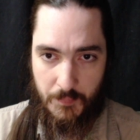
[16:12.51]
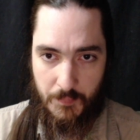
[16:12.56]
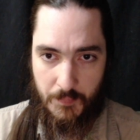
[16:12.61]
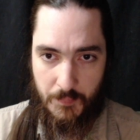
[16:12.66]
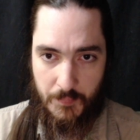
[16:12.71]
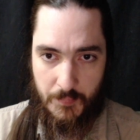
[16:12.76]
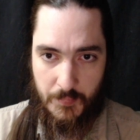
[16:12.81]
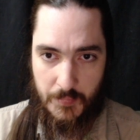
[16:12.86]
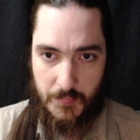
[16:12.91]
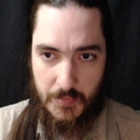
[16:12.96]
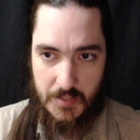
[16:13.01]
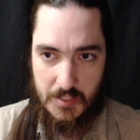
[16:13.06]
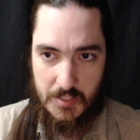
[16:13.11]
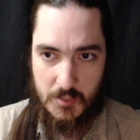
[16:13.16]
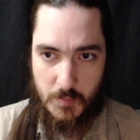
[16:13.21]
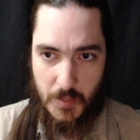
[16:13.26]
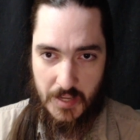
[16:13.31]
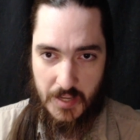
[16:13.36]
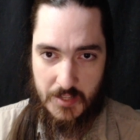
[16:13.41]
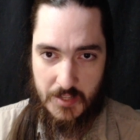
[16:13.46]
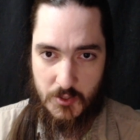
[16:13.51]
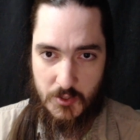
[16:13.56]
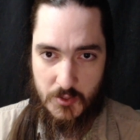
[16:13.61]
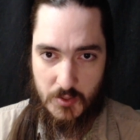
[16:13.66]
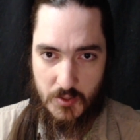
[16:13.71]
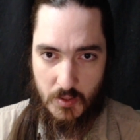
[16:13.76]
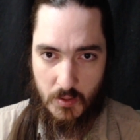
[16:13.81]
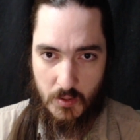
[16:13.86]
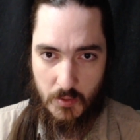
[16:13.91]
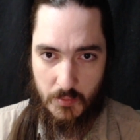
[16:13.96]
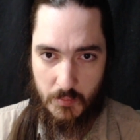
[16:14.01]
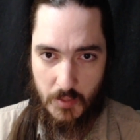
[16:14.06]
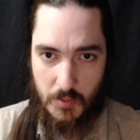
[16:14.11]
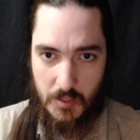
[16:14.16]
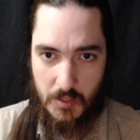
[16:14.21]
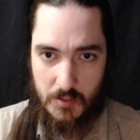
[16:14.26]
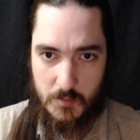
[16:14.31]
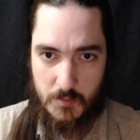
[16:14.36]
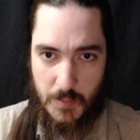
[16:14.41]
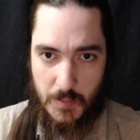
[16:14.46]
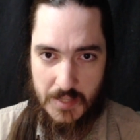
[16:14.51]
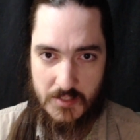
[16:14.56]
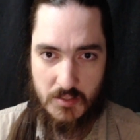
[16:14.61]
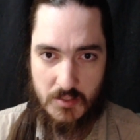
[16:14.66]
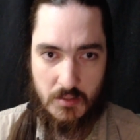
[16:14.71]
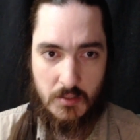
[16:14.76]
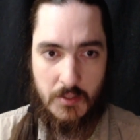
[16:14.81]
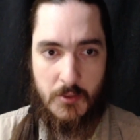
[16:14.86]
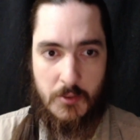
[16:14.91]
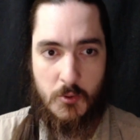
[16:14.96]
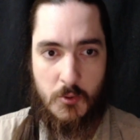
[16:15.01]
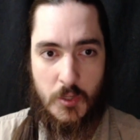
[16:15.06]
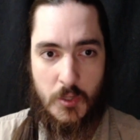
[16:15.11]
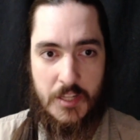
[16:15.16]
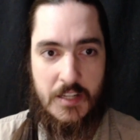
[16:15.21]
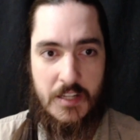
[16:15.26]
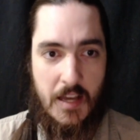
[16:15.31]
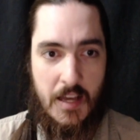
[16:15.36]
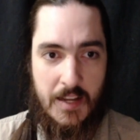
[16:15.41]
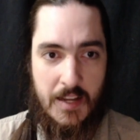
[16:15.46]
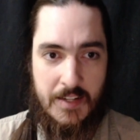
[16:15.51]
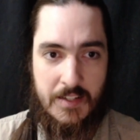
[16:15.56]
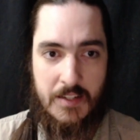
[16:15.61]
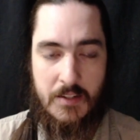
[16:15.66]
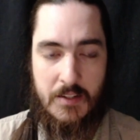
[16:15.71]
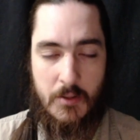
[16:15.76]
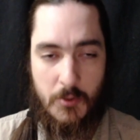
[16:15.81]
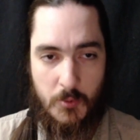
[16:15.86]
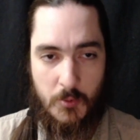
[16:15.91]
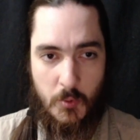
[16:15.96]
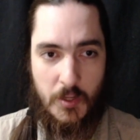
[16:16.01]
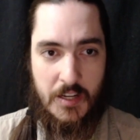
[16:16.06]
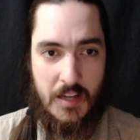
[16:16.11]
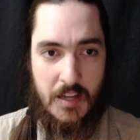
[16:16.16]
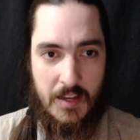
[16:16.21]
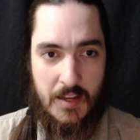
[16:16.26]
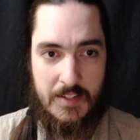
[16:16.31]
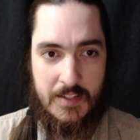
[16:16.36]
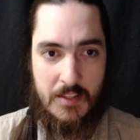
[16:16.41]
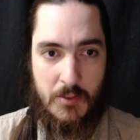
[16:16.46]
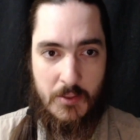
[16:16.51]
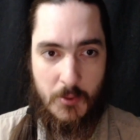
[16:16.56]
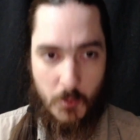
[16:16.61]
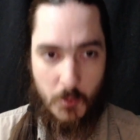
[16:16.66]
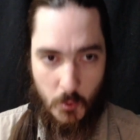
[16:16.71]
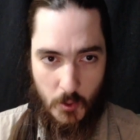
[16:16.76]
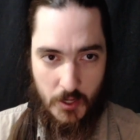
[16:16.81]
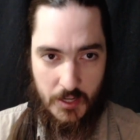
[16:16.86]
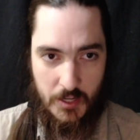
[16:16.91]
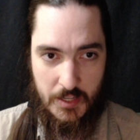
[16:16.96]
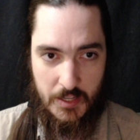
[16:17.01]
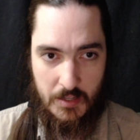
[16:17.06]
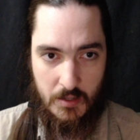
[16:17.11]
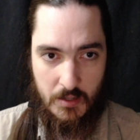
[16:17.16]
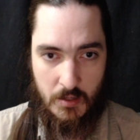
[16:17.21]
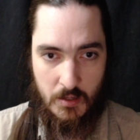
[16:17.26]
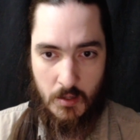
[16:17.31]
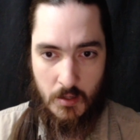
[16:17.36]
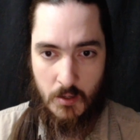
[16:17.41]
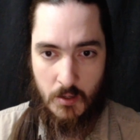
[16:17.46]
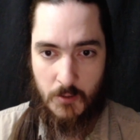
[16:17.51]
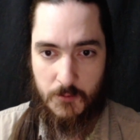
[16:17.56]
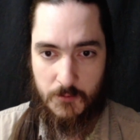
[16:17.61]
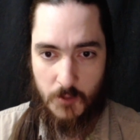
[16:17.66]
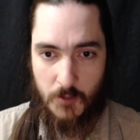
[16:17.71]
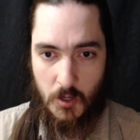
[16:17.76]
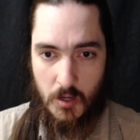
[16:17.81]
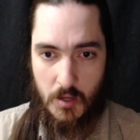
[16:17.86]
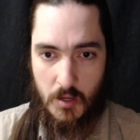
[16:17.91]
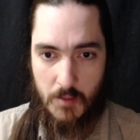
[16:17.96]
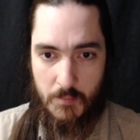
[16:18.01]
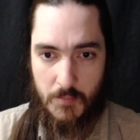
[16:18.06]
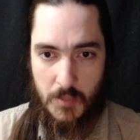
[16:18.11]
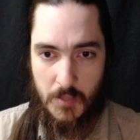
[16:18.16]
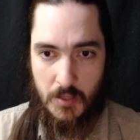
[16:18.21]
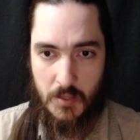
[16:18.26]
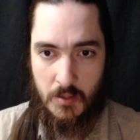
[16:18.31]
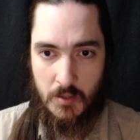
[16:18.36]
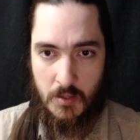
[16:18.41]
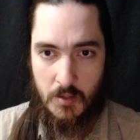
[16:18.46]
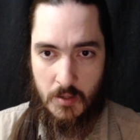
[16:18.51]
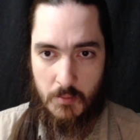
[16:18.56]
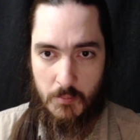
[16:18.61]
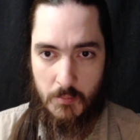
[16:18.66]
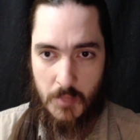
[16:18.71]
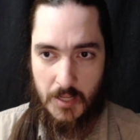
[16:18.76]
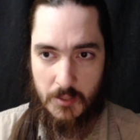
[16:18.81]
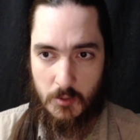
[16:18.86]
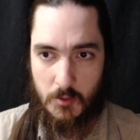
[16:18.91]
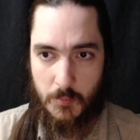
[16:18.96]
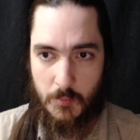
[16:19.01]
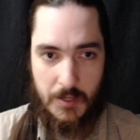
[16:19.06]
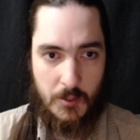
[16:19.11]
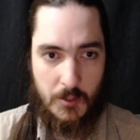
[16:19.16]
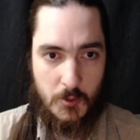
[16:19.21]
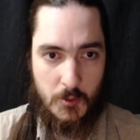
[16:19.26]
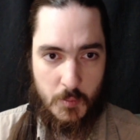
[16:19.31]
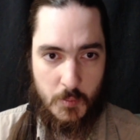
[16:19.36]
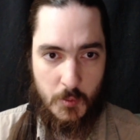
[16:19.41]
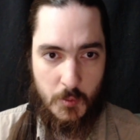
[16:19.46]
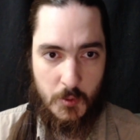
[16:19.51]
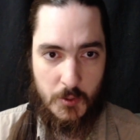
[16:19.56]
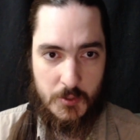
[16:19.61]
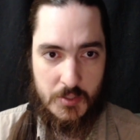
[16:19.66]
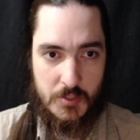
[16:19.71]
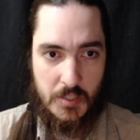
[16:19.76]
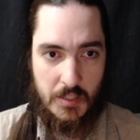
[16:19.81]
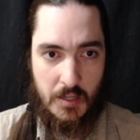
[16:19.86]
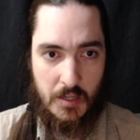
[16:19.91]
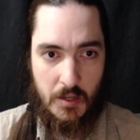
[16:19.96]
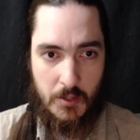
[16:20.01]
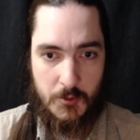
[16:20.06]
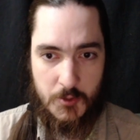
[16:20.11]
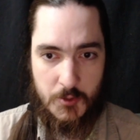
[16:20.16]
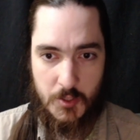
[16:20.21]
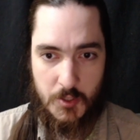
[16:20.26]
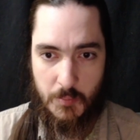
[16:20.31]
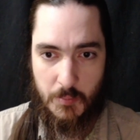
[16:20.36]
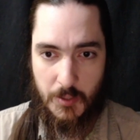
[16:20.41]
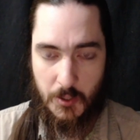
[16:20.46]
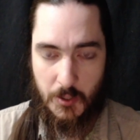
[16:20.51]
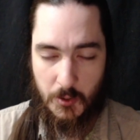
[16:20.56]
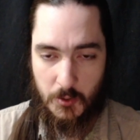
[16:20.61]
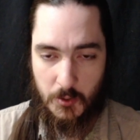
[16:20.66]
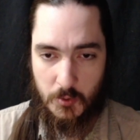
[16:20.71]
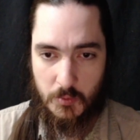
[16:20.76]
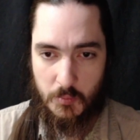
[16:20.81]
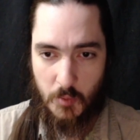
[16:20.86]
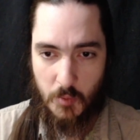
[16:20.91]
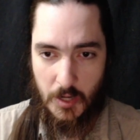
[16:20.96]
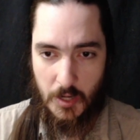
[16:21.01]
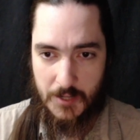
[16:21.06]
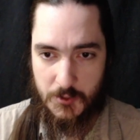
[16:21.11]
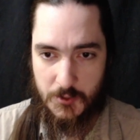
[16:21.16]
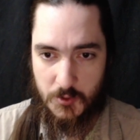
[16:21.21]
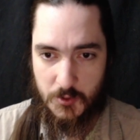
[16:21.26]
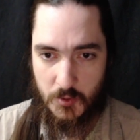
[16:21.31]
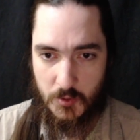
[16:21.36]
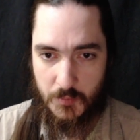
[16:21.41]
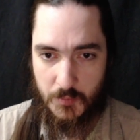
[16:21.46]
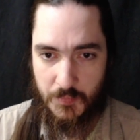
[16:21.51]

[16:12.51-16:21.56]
these pages on, it's basically 390 to 393 from Michael Mayer's book, Psychology, Empirical and Rational.